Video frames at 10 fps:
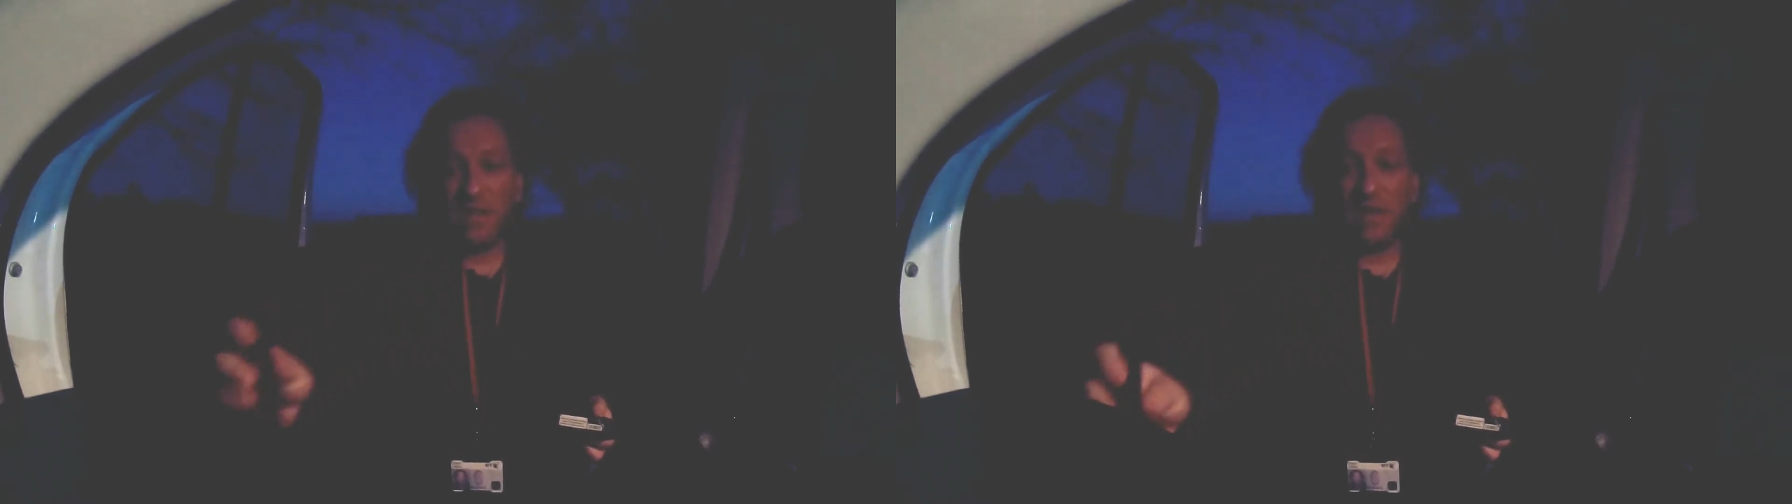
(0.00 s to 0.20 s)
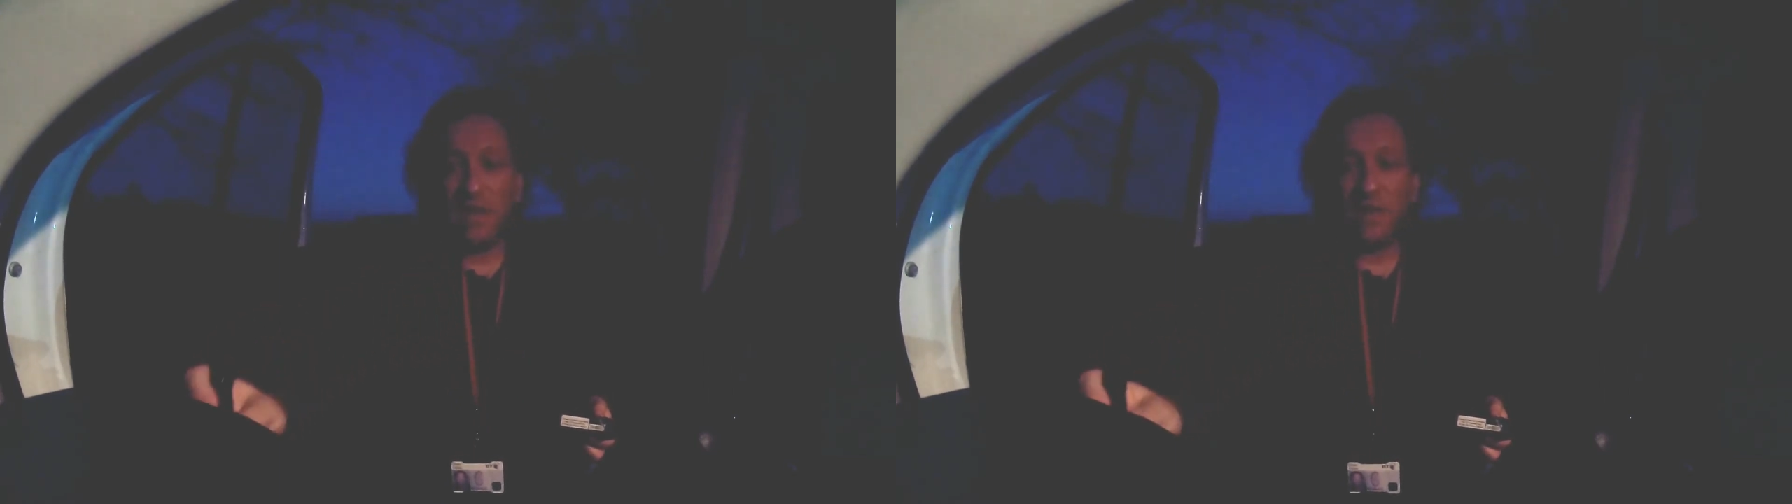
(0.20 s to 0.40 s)

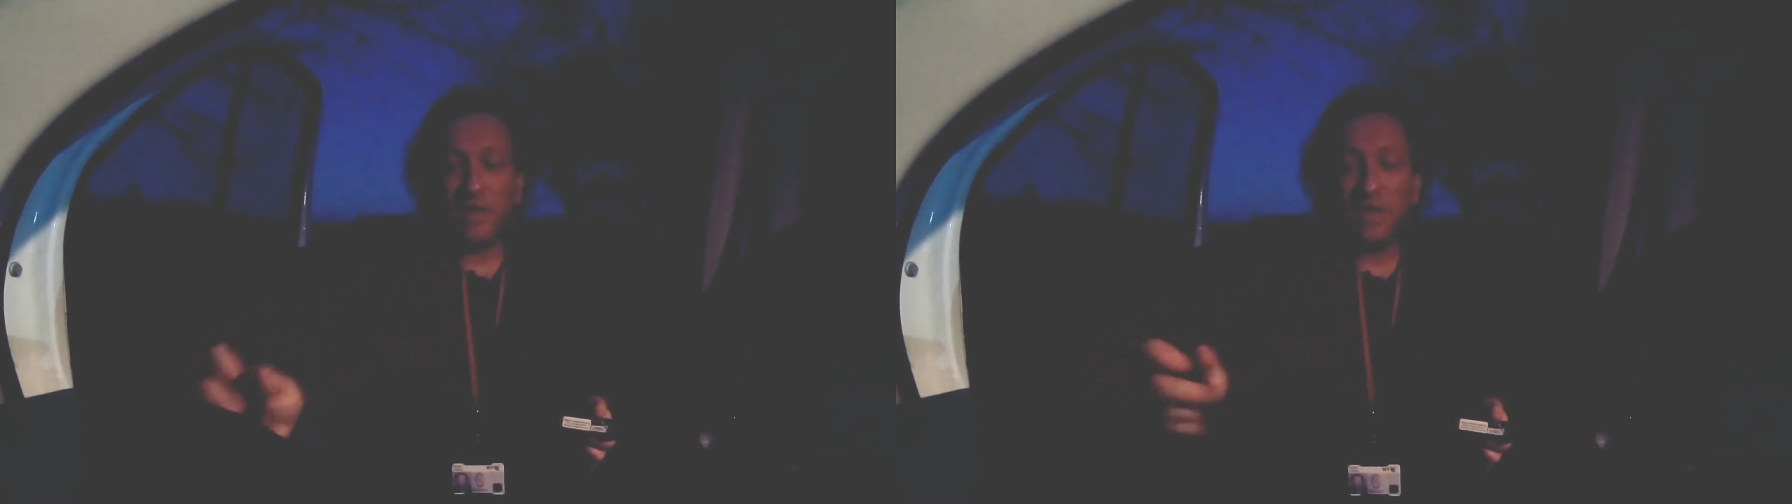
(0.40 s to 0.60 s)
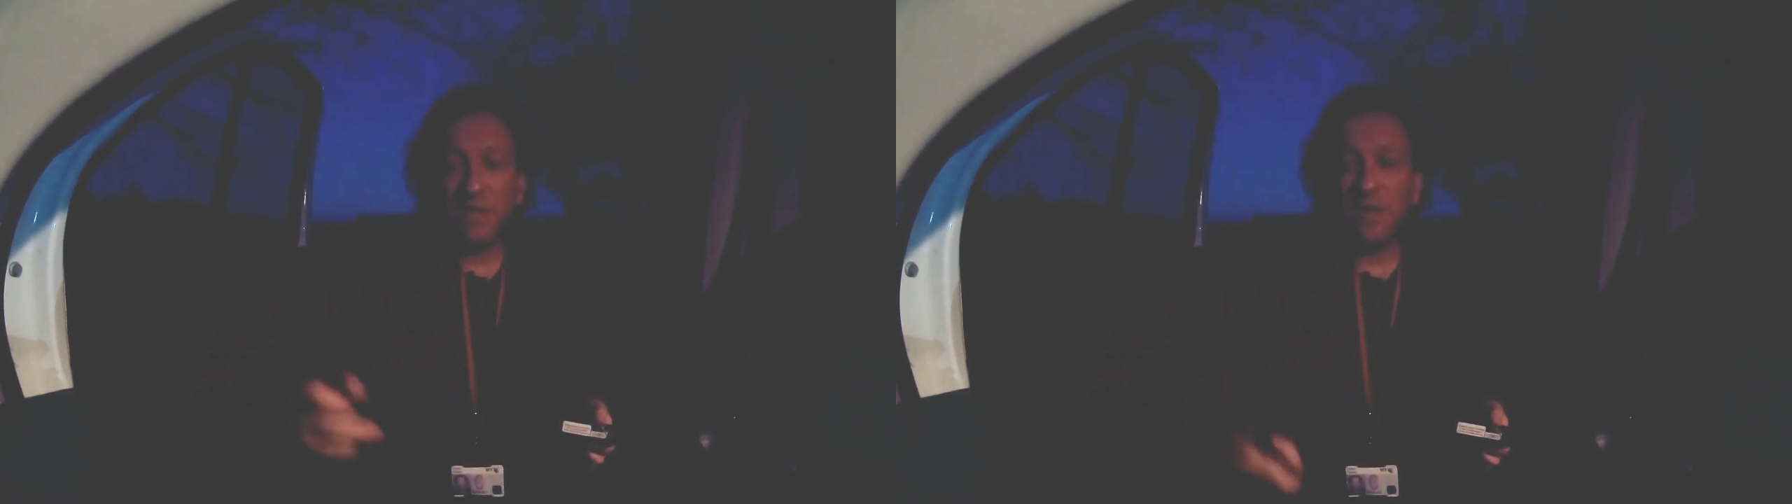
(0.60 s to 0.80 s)

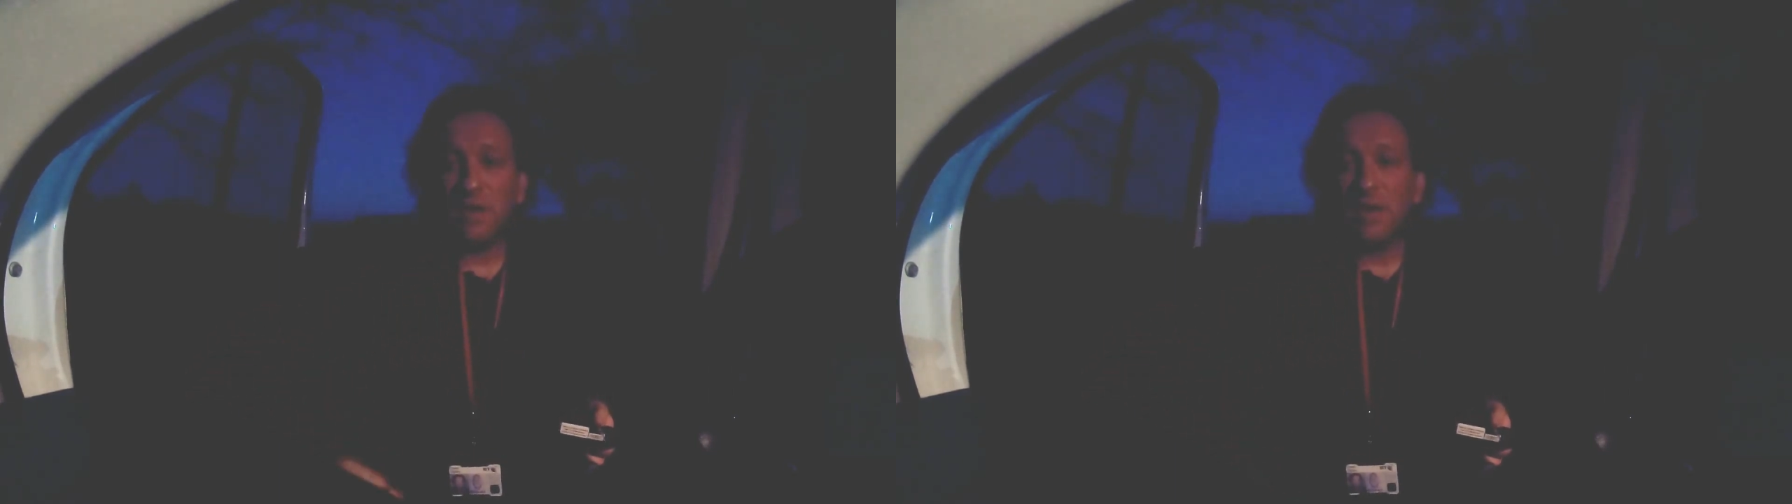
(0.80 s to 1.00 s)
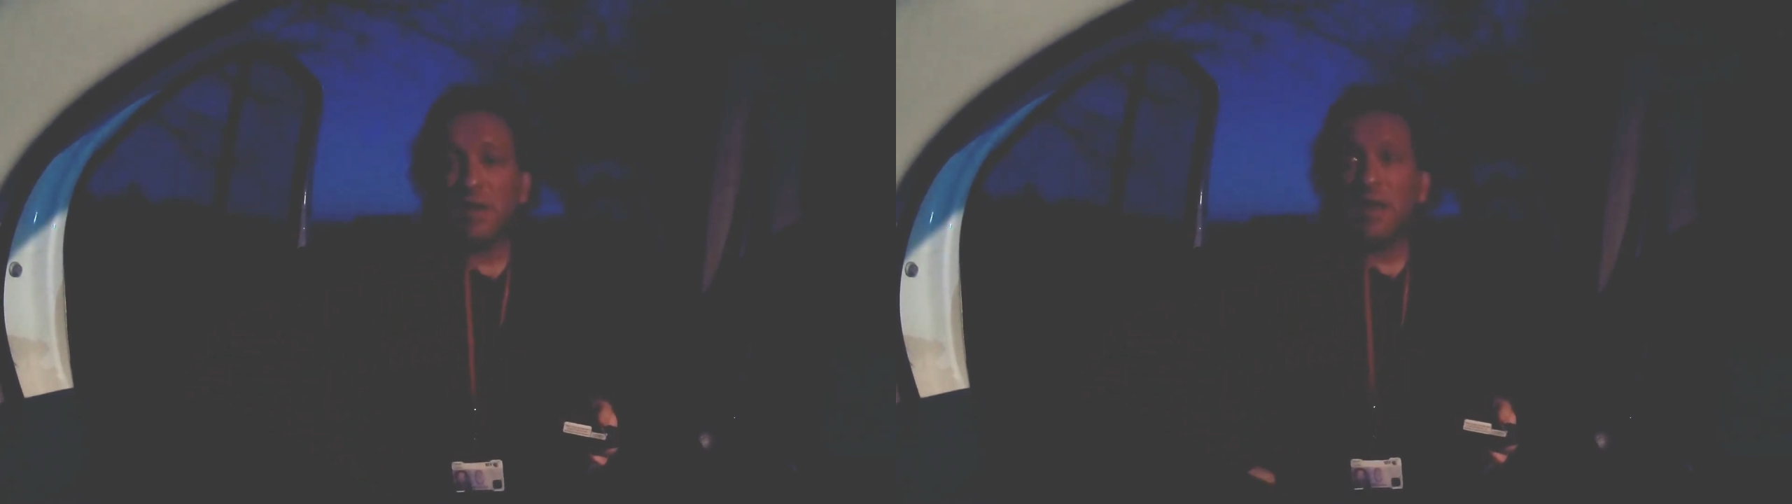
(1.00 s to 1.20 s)
urge.
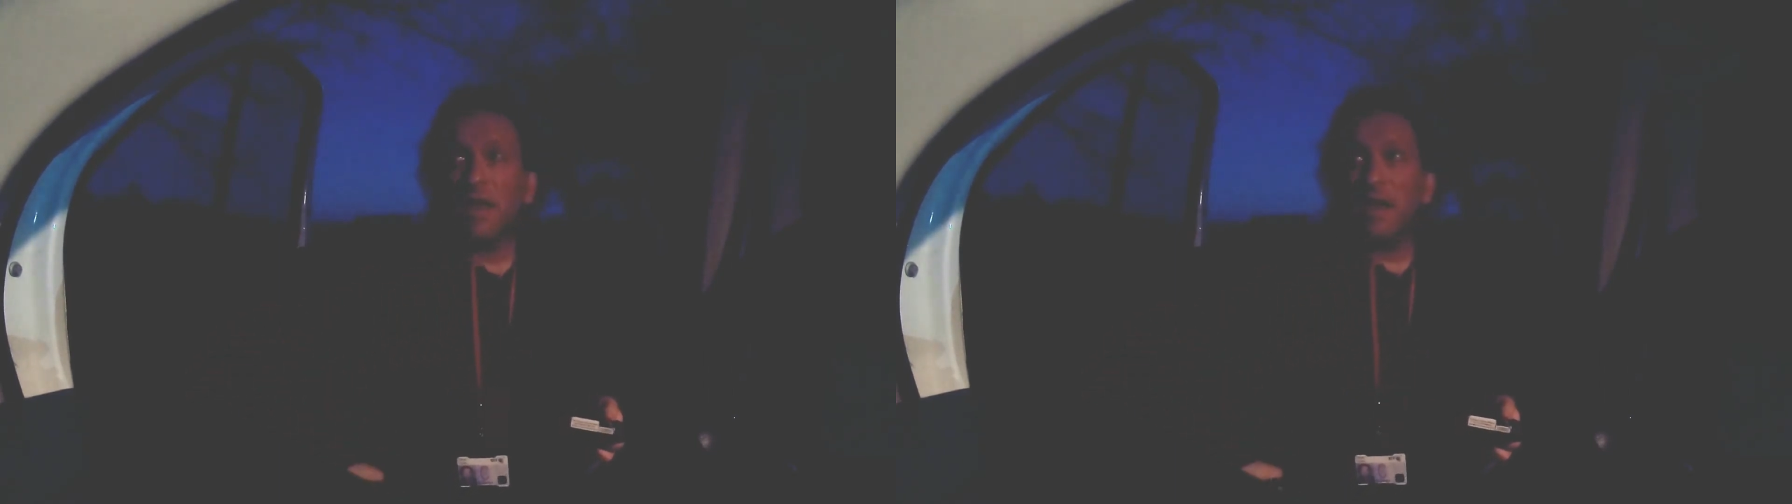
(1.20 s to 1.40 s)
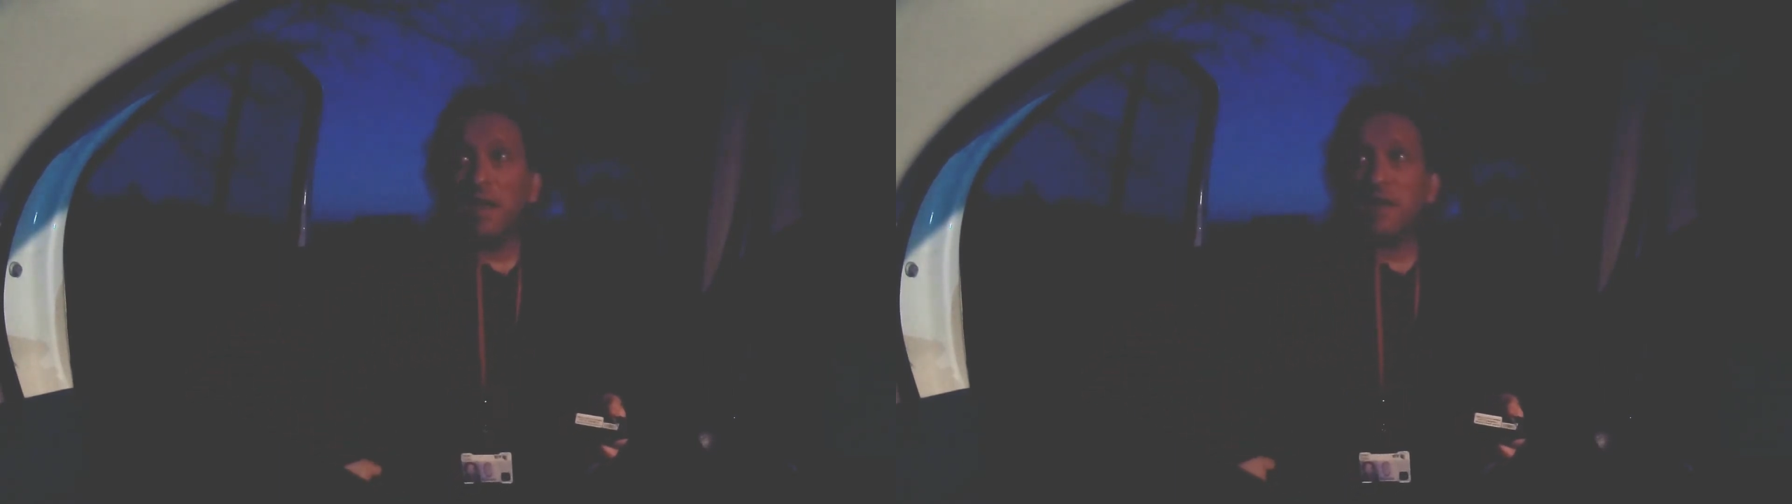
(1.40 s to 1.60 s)

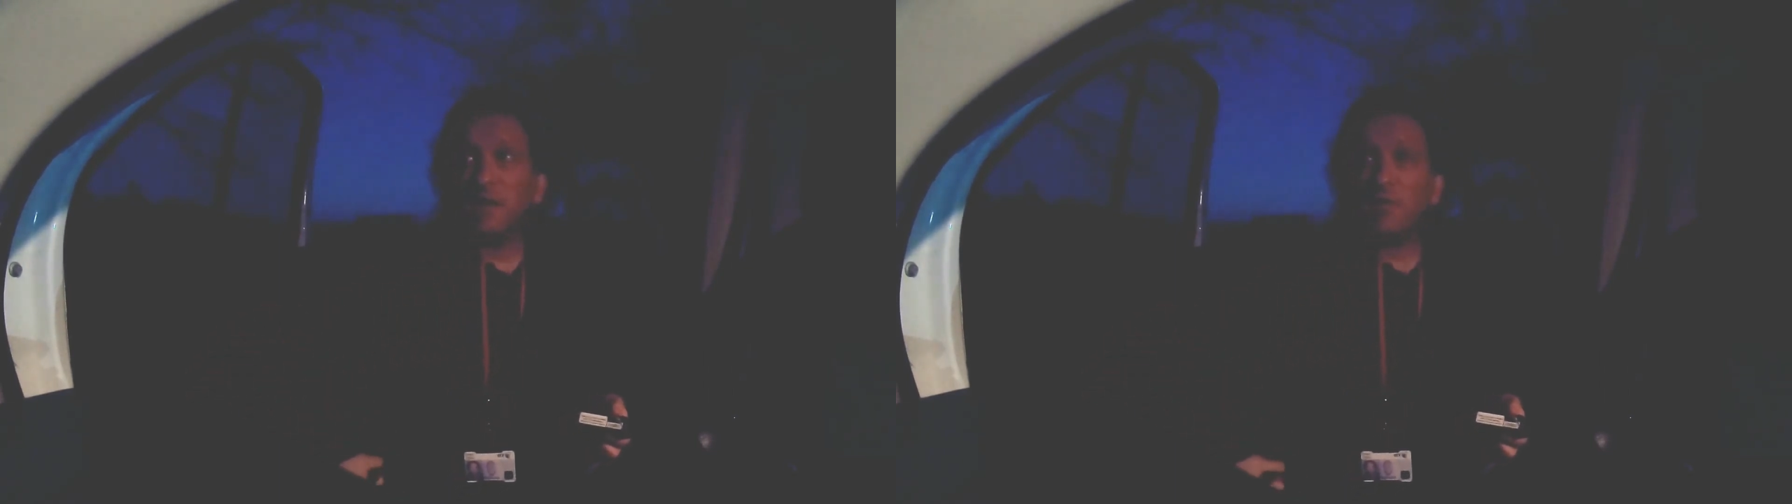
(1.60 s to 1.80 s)
And it's